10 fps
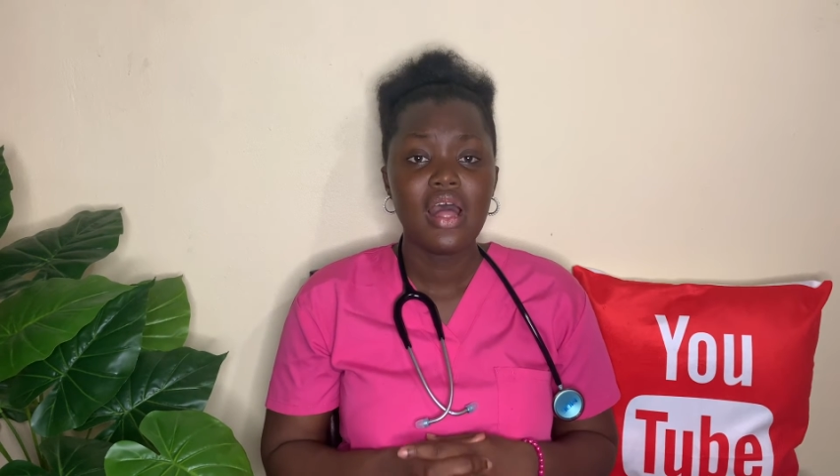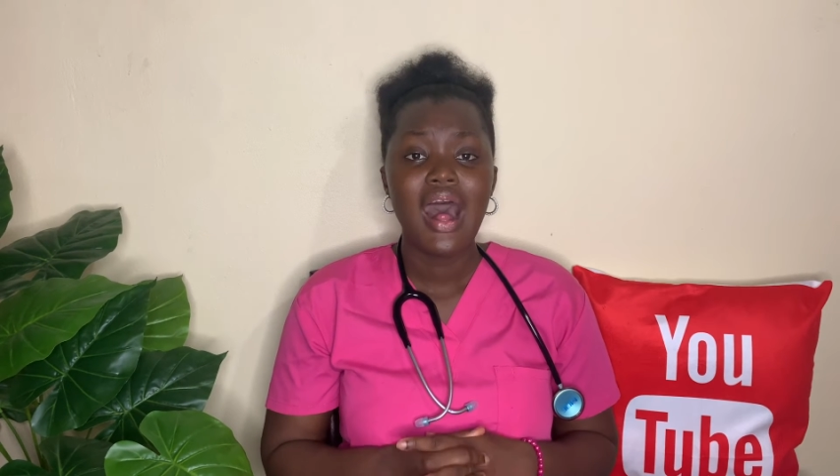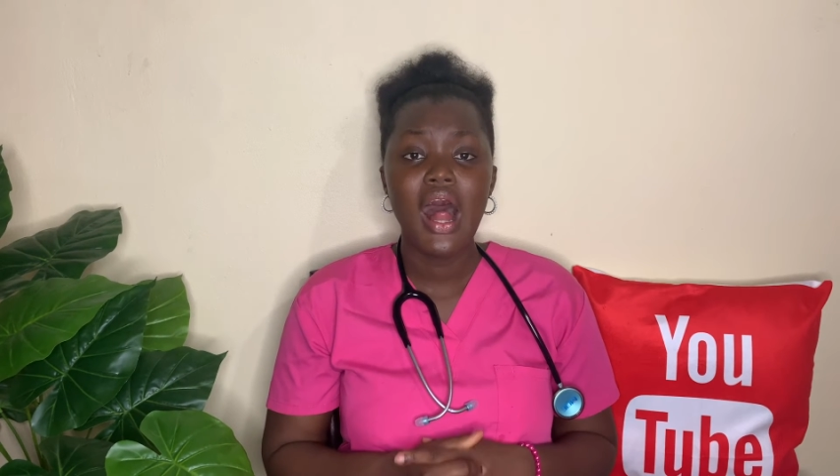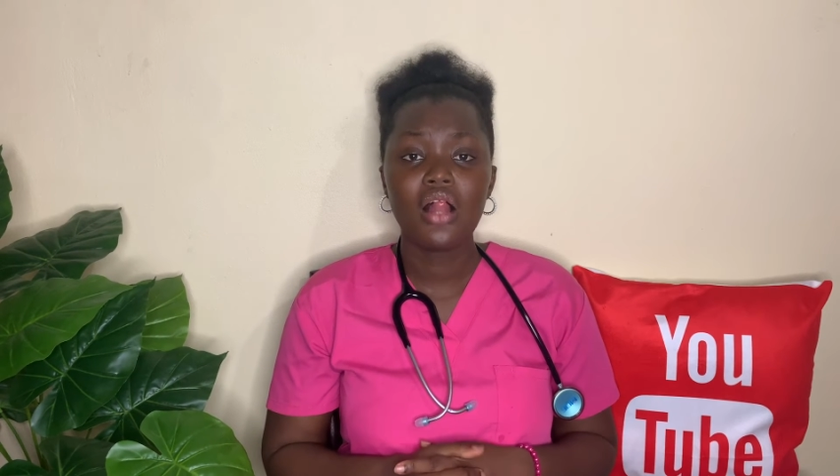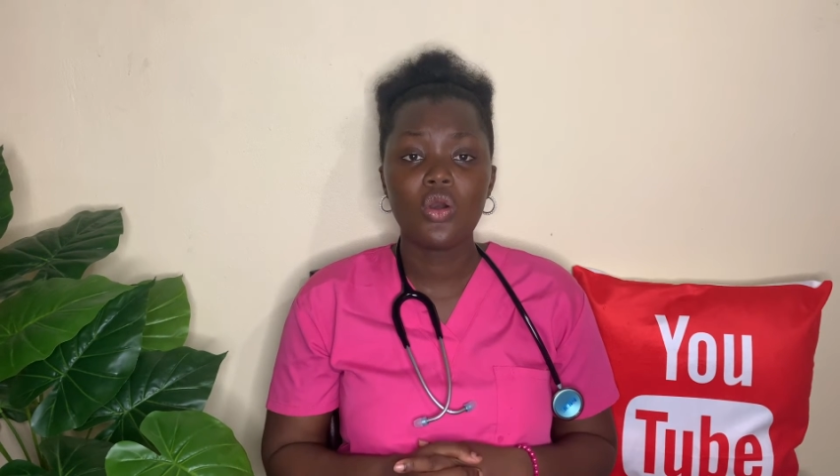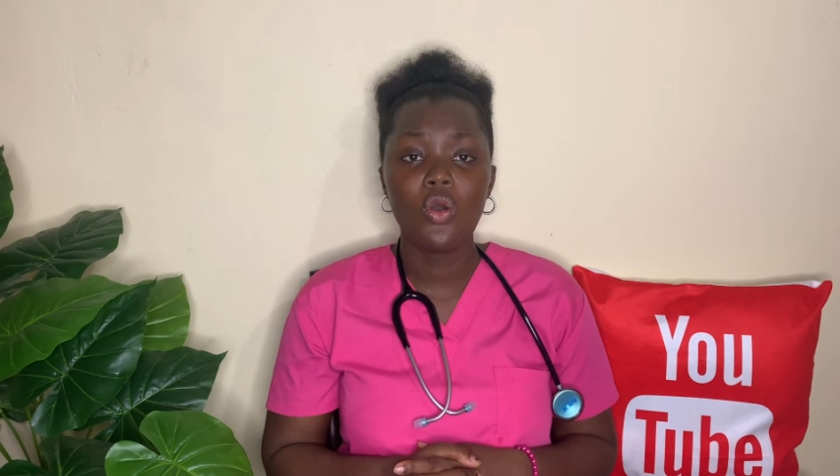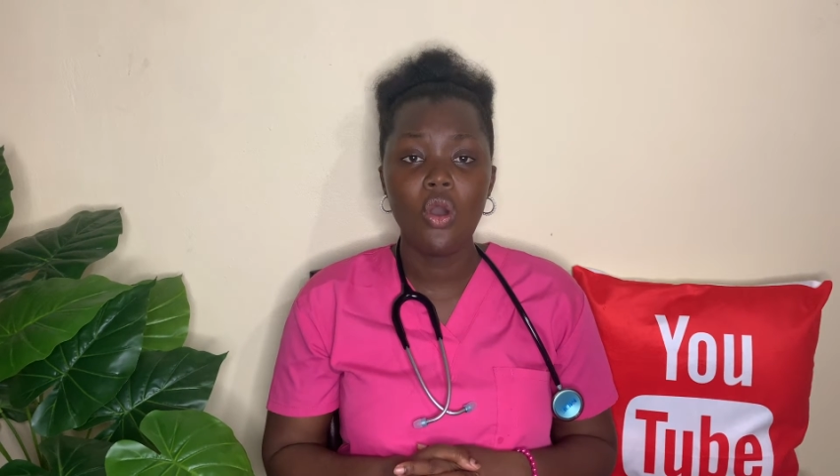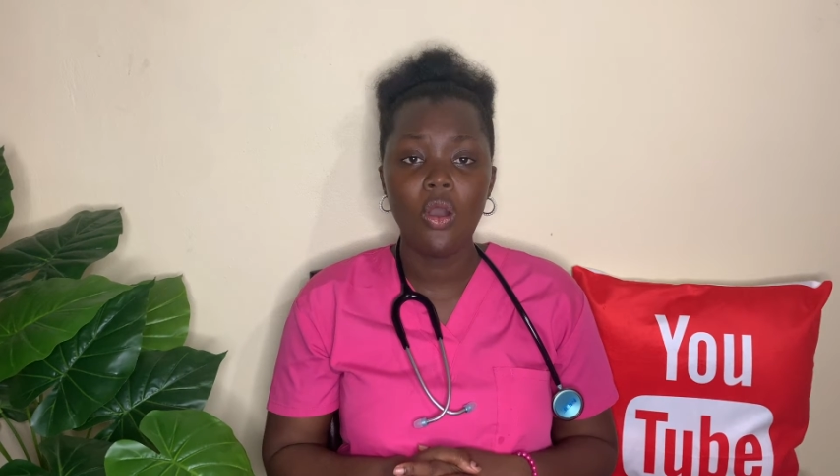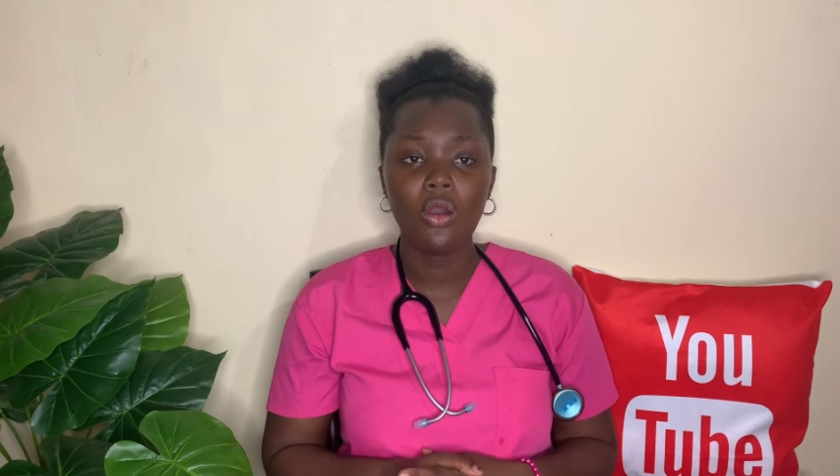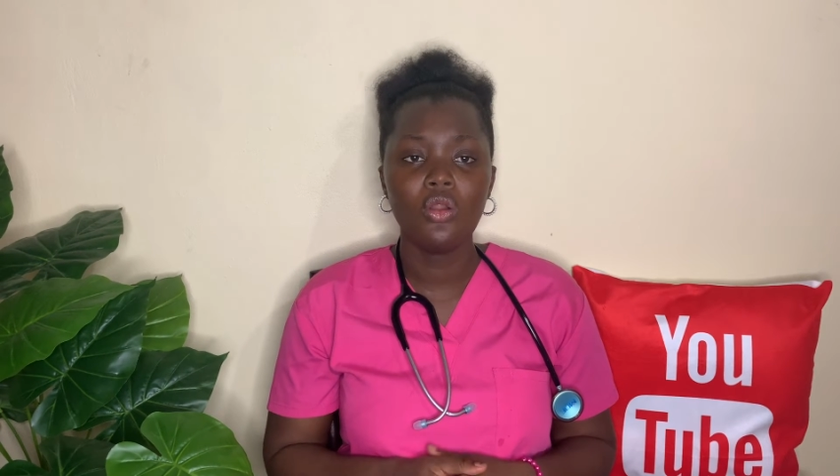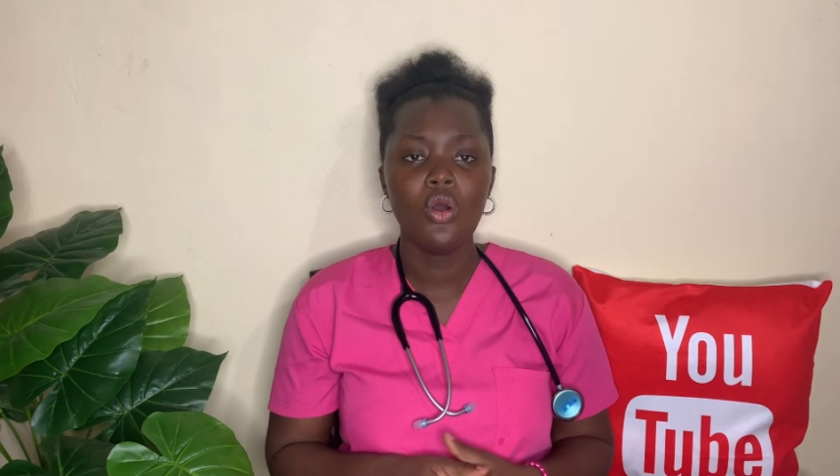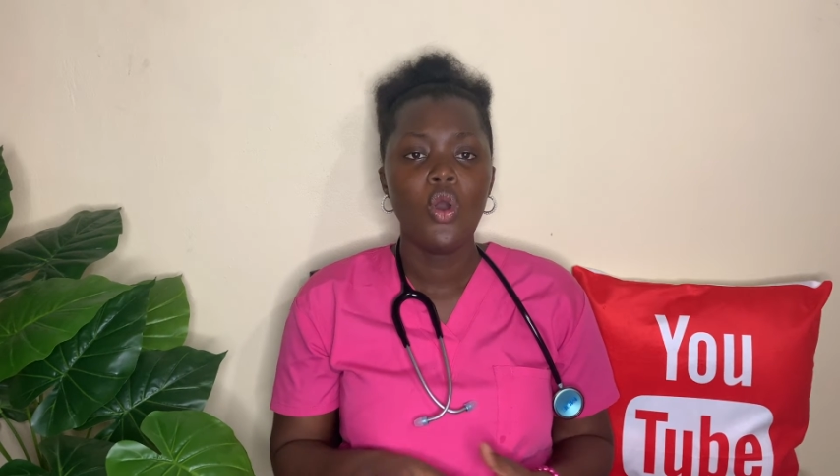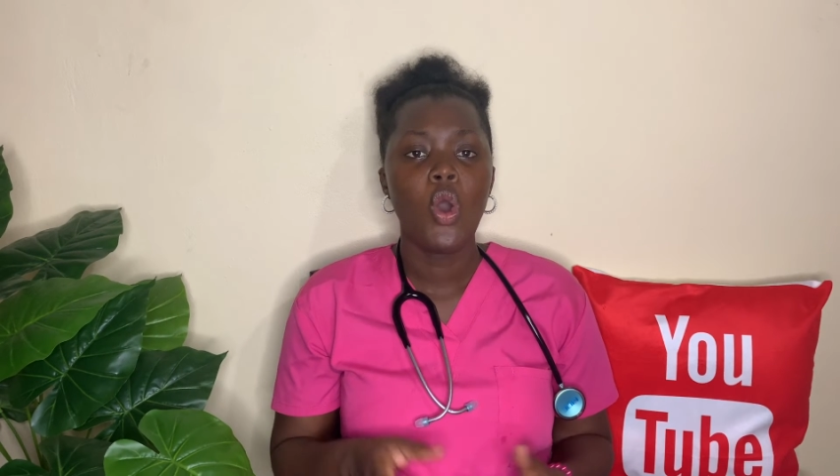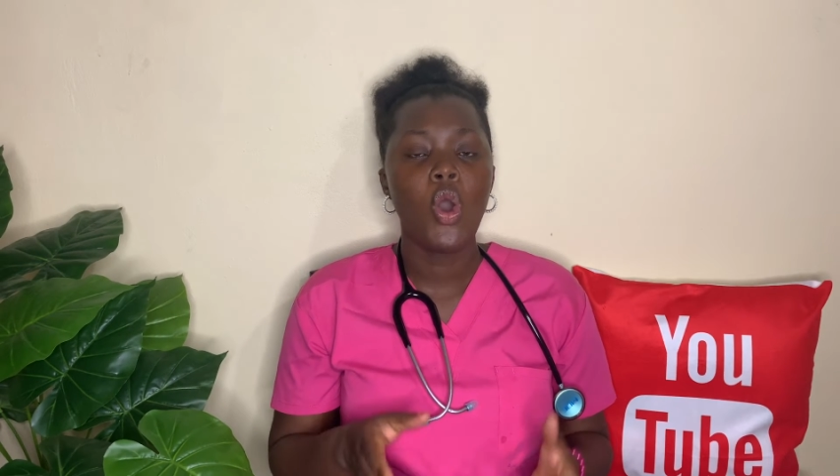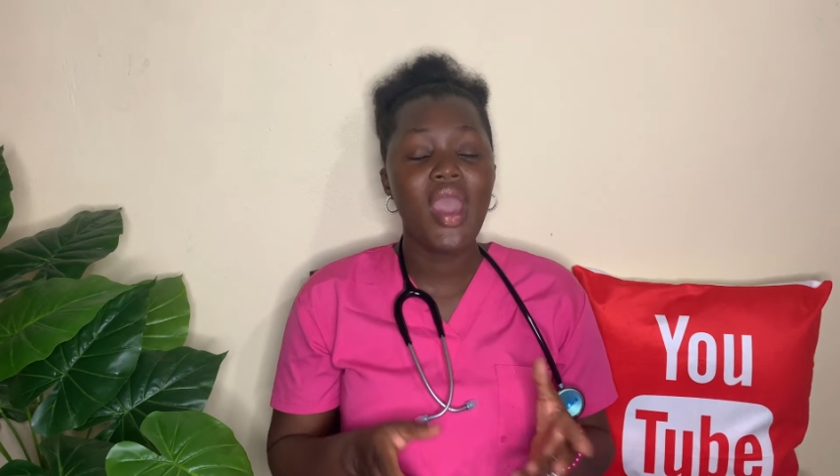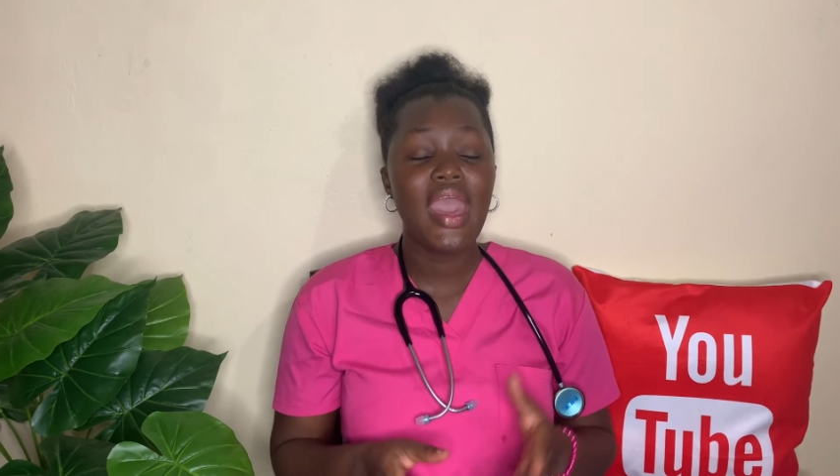alcohol or